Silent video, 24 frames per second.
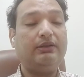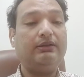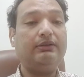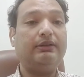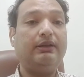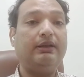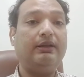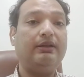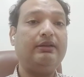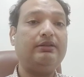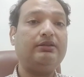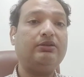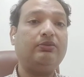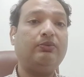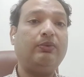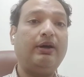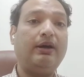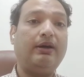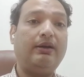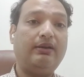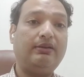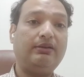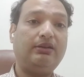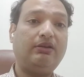there is
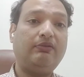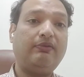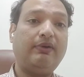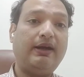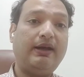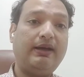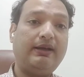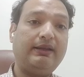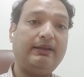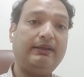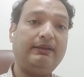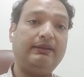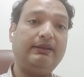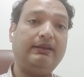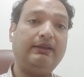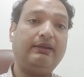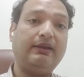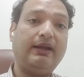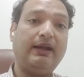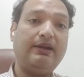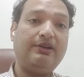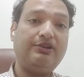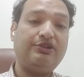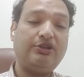another wire in the
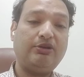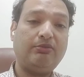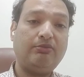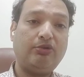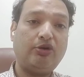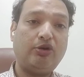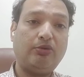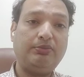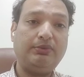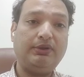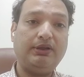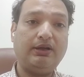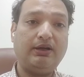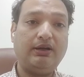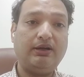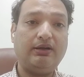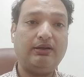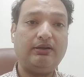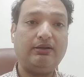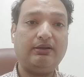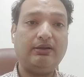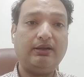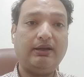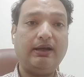right chamber of the
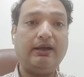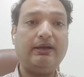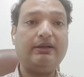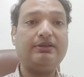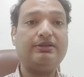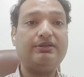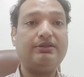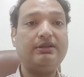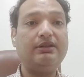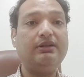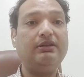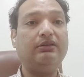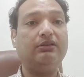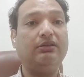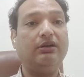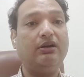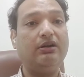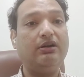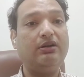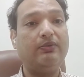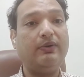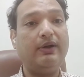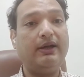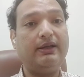heart, and still
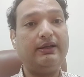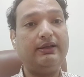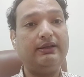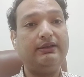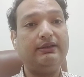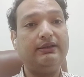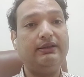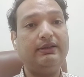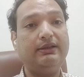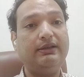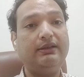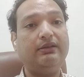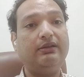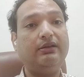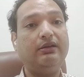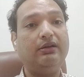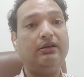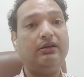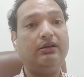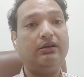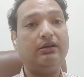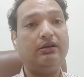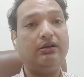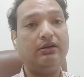third wire in the
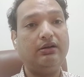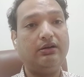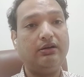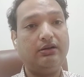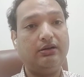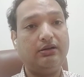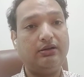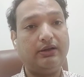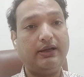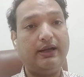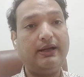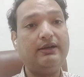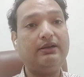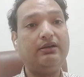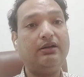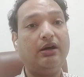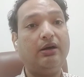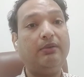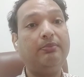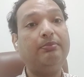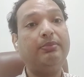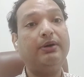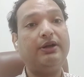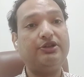right
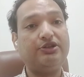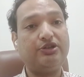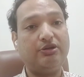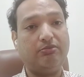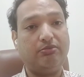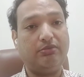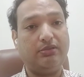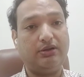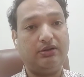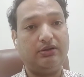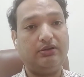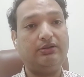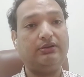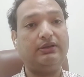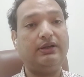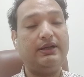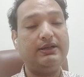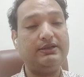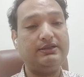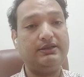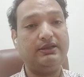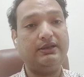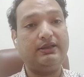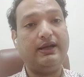upper chamber, that
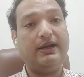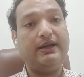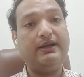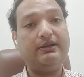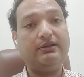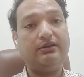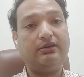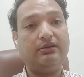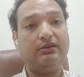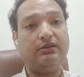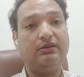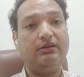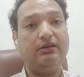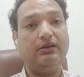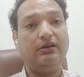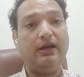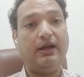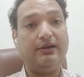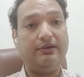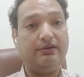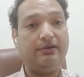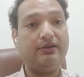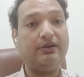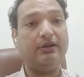is the right
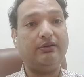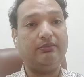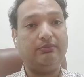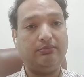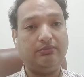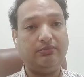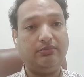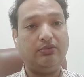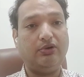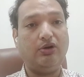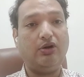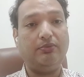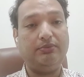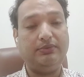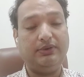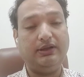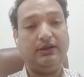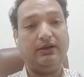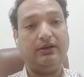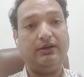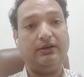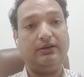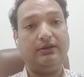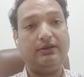atrium of the
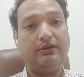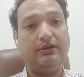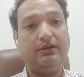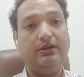heart.